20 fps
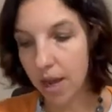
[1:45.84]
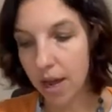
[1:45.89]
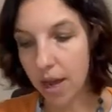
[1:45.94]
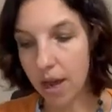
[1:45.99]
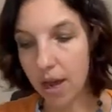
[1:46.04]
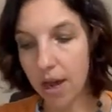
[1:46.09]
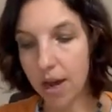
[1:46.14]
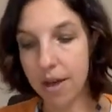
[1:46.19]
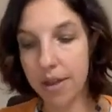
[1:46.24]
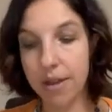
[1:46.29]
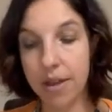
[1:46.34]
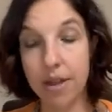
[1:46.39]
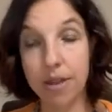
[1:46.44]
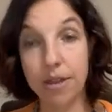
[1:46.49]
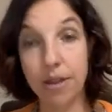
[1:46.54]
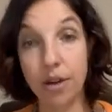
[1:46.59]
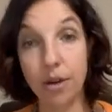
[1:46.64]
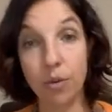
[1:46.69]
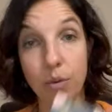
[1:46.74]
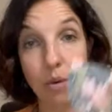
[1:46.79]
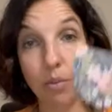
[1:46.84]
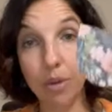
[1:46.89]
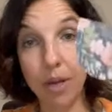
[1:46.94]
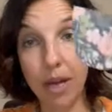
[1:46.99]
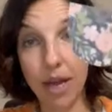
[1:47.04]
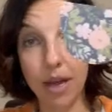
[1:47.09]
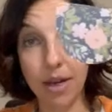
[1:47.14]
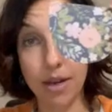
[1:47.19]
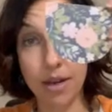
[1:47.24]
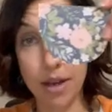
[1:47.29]
Then there will
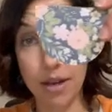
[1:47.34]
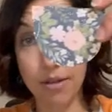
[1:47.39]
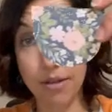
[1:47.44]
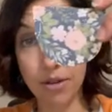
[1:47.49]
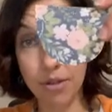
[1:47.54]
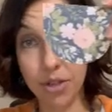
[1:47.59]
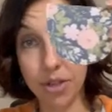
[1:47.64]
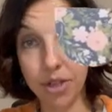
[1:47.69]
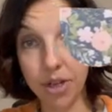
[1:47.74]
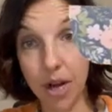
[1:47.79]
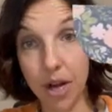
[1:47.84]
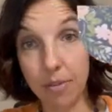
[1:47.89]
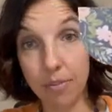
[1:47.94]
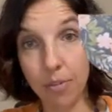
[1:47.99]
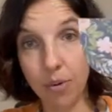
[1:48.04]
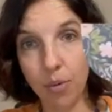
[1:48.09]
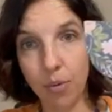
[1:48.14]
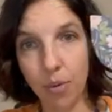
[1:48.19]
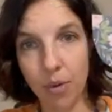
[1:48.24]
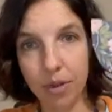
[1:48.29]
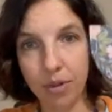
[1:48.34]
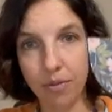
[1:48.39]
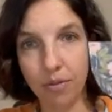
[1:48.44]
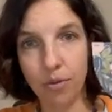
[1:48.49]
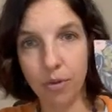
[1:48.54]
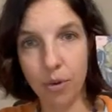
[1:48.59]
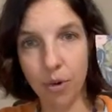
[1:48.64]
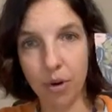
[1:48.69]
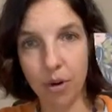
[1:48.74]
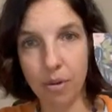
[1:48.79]
be another shape with the
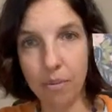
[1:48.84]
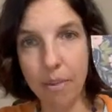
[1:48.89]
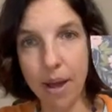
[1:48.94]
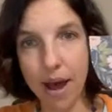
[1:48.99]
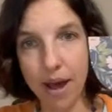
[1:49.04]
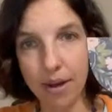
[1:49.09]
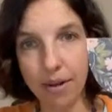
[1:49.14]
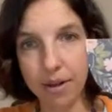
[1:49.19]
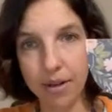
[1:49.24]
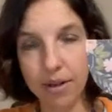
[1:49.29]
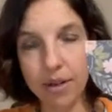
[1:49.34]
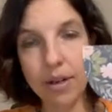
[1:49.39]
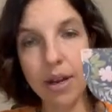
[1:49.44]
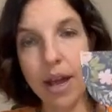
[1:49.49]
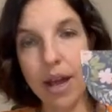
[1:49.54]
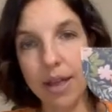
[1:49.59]
floral pattern,